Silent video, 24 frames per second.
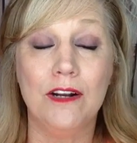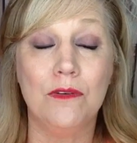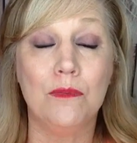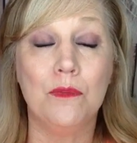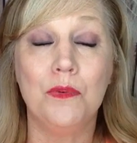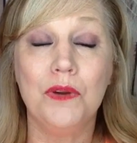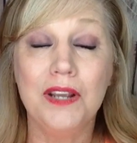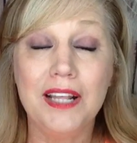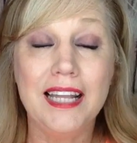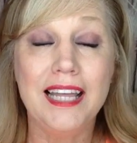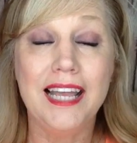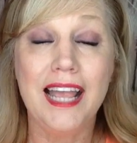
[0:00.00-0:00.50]
It
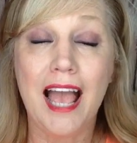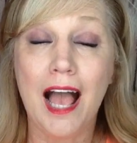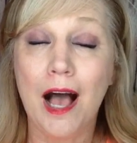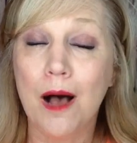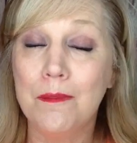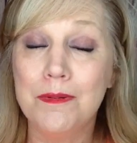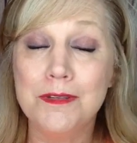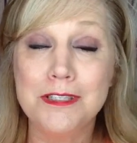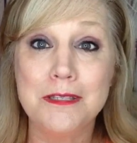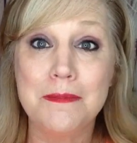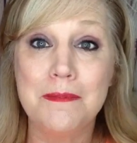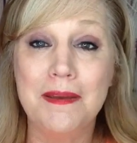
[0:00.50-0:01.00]
really
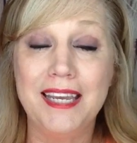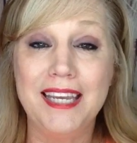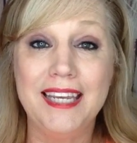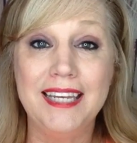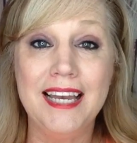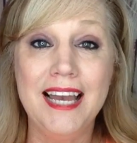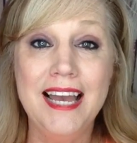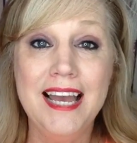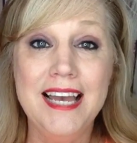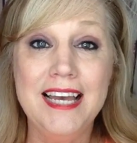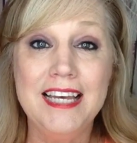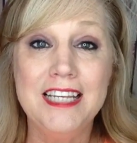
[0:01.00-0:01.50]
helps
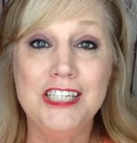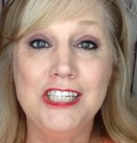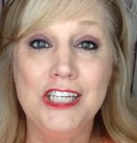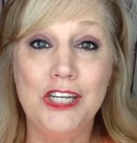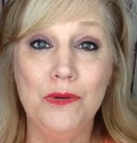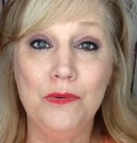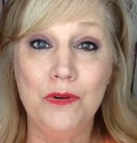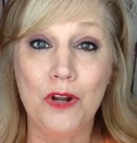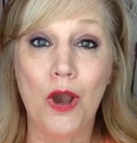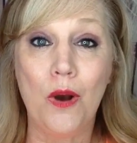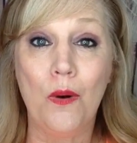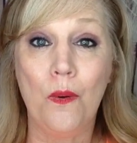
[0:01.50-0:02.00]
me
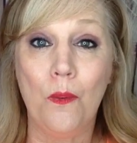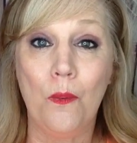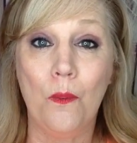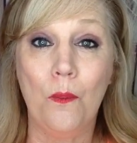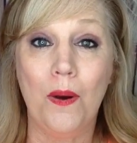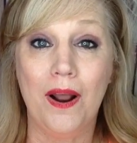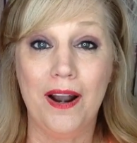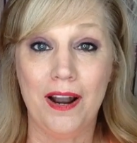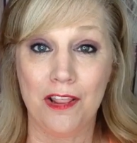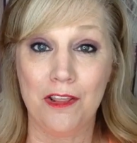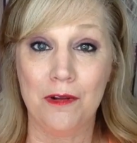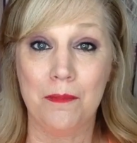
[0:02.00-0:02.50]
to know
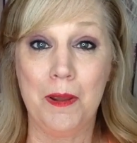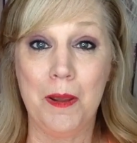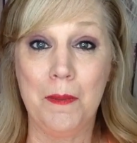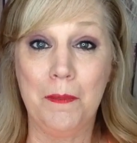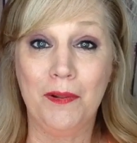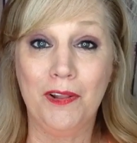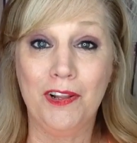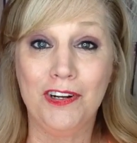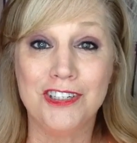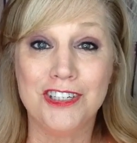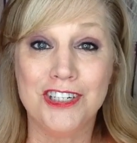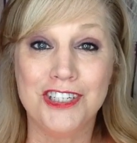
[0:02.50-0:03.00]
what other
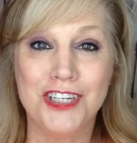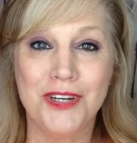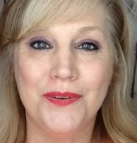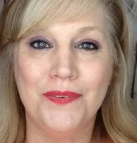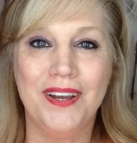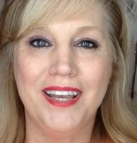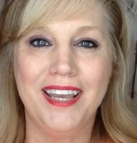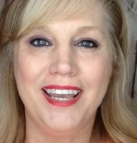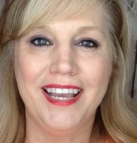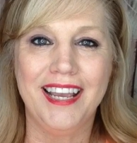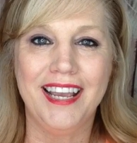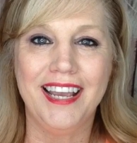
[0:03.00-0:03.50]
people are
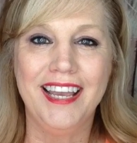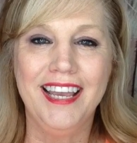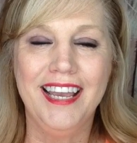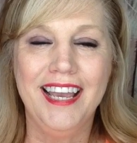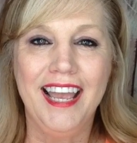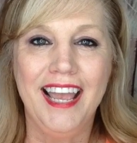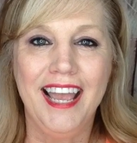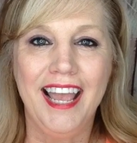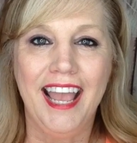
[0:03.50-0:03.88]
doing.